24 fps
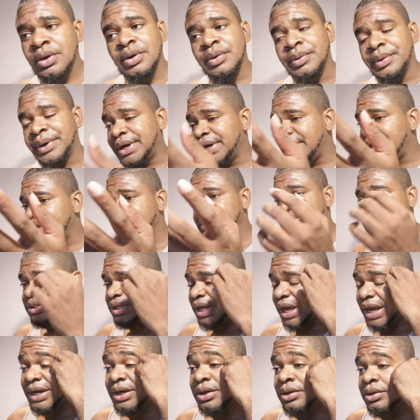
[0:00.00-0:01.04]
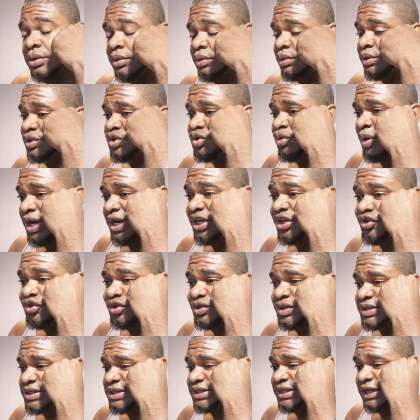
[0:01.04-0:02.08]
Well, it's I don't know. It's rather
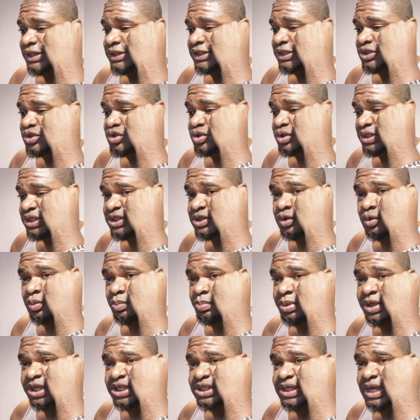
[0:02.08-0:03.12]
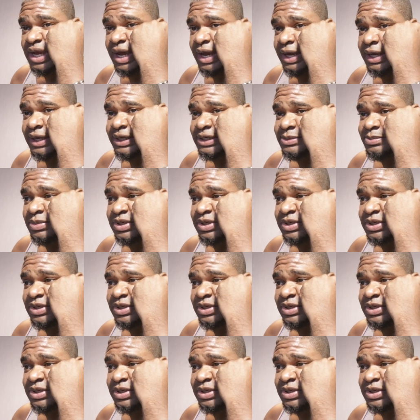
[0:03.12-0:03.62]
interesting that these this took place, guys.